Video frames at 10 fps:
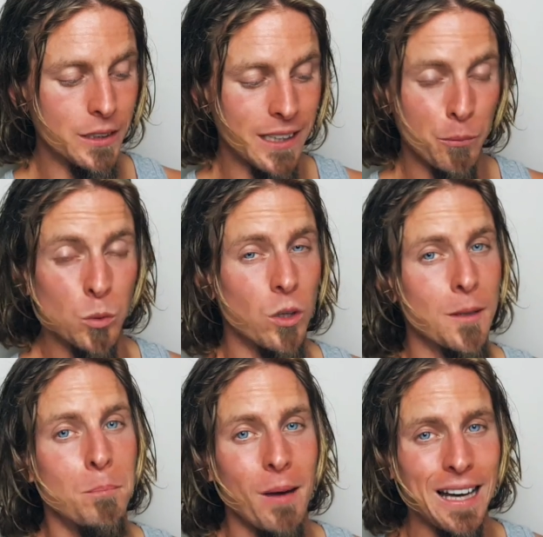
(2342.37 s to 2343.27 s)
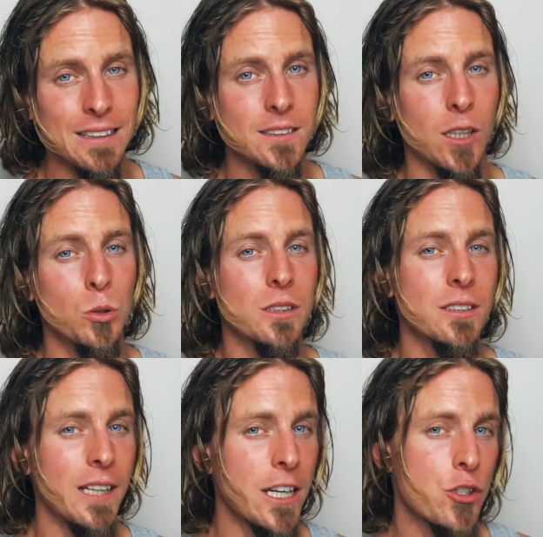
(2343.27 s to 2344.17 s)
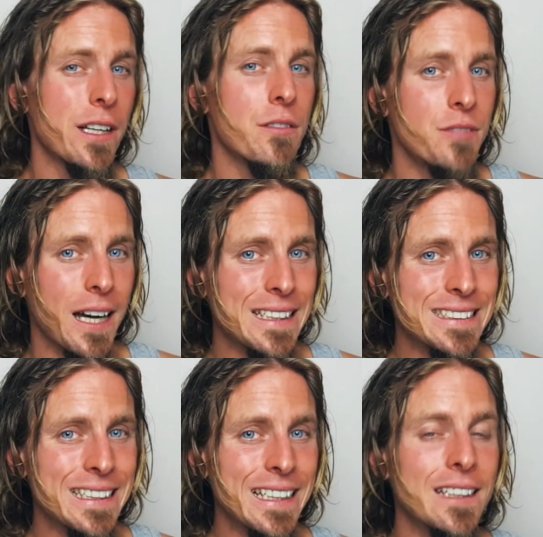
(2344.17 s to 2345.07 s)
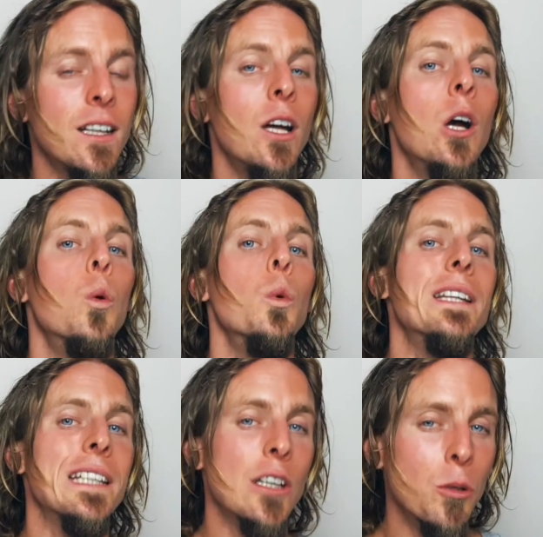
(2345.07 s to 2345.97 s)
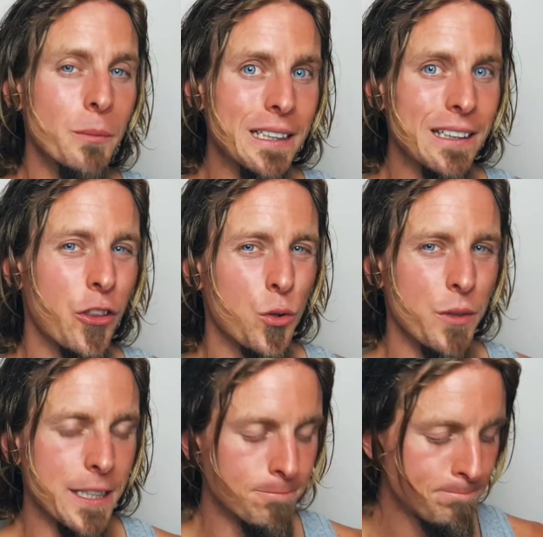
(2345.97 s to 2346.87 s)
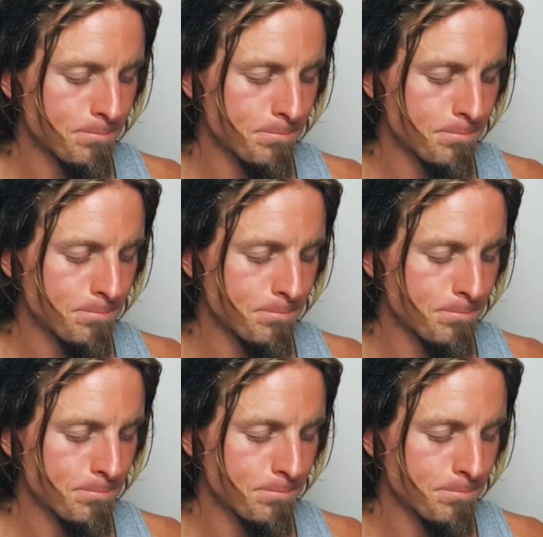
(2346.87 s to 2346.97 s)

yeah, we want to balance out the saturated fat intake with the omega-3.